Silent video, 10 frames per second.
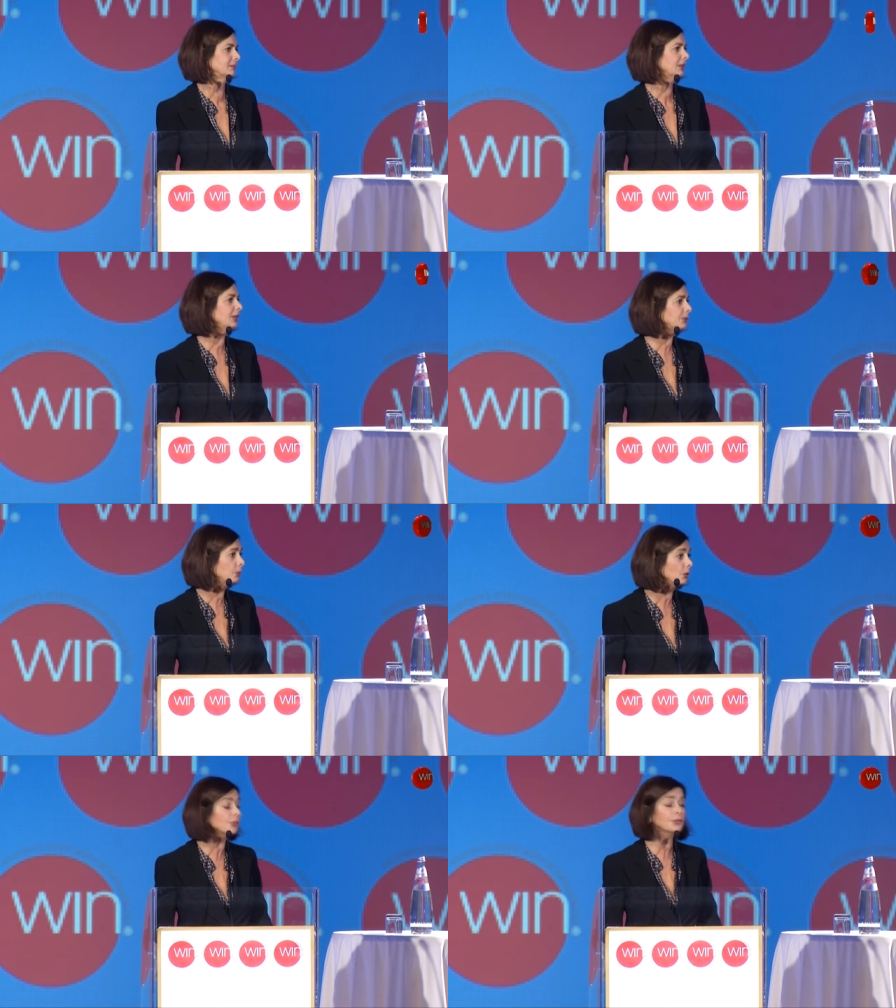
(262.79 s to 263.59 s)
It
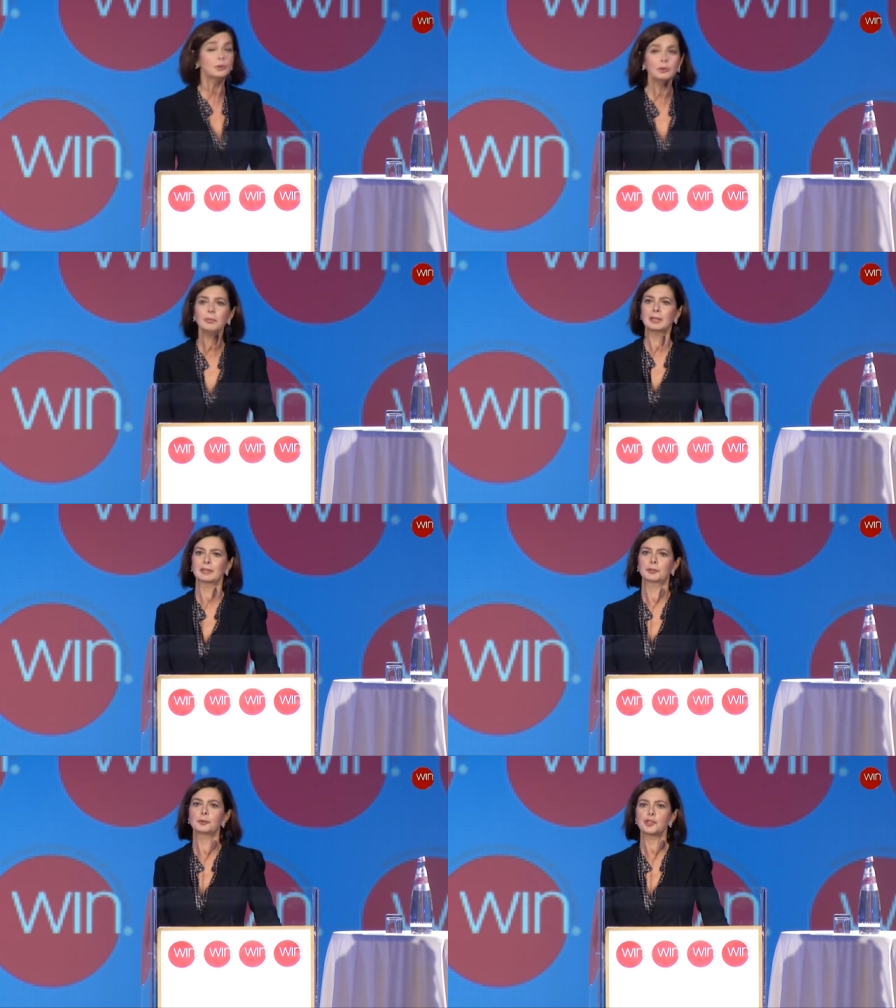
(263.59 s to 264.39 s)
was normal to